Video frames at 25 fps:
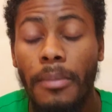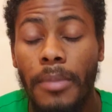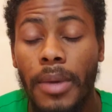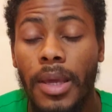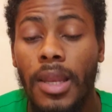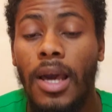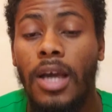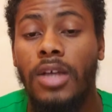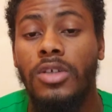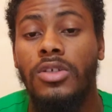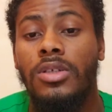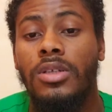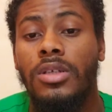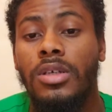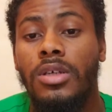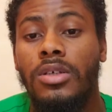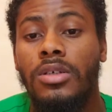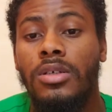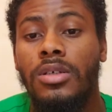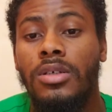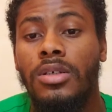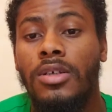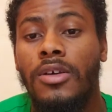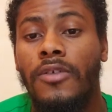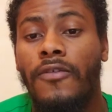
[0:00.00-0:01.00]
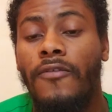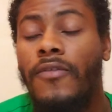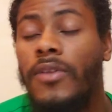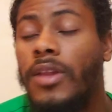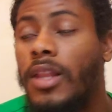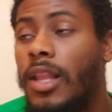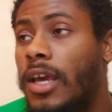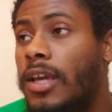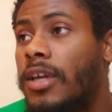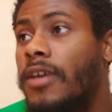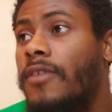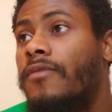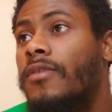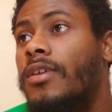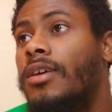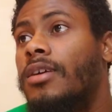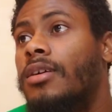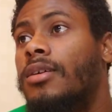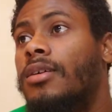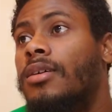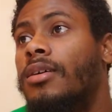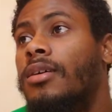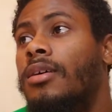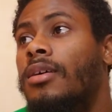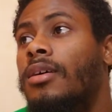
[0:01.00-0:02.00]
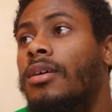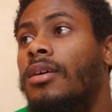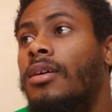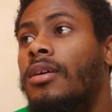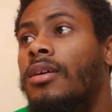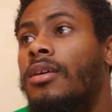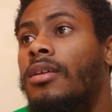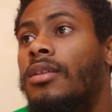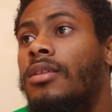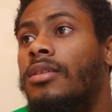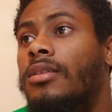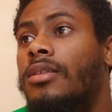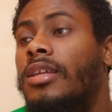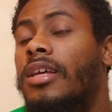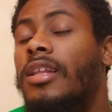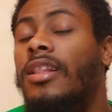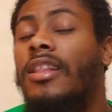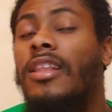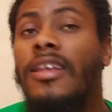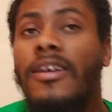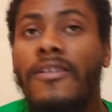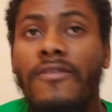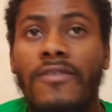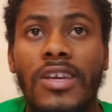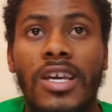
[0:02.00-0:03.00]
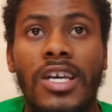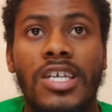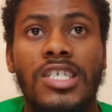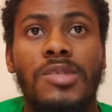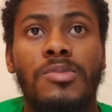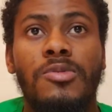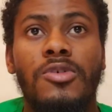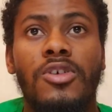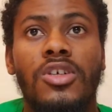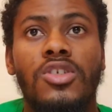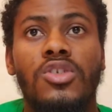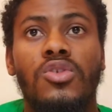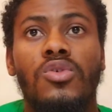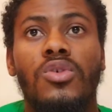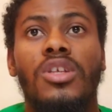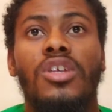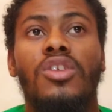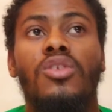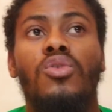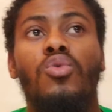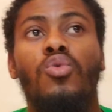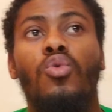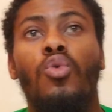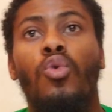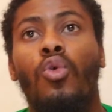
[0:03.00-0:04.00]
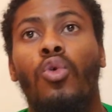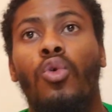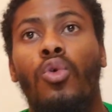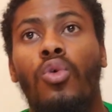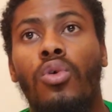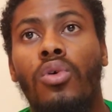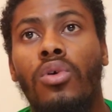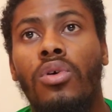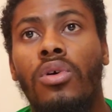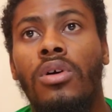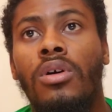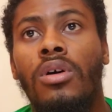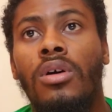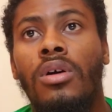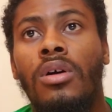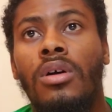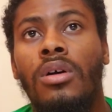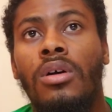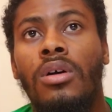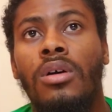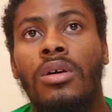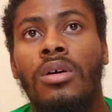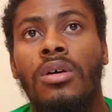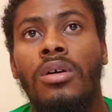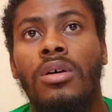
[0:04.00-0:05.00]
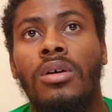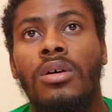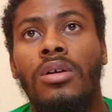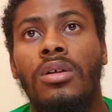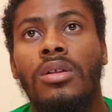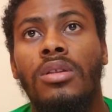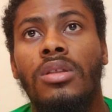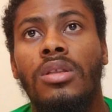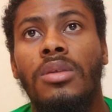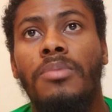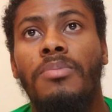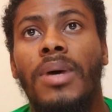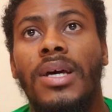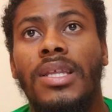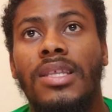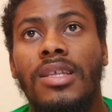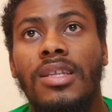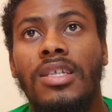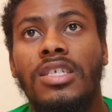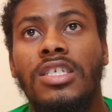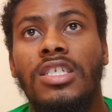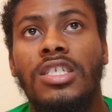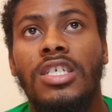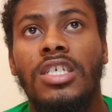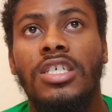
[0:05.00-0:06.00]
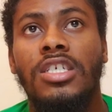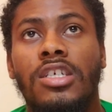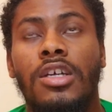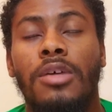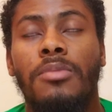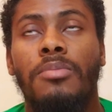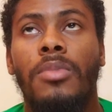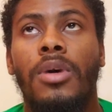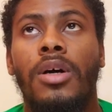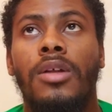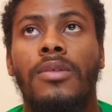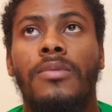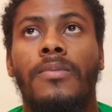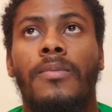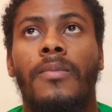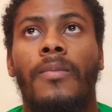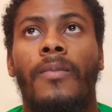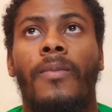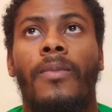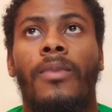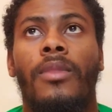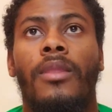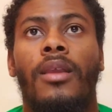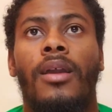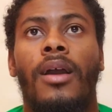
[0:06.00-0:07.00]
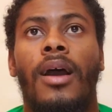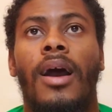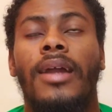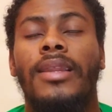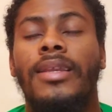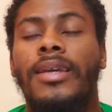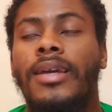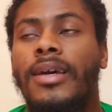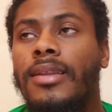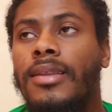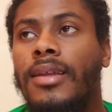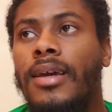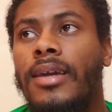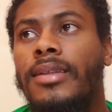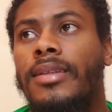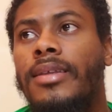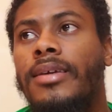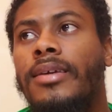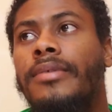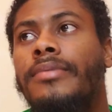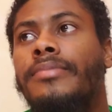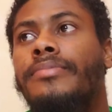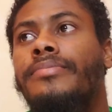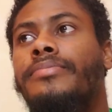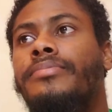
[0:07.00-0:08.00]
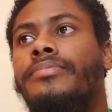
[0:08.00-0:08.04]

men actually, feel like if they live the experience, so they know the better decision. But at the end of the day,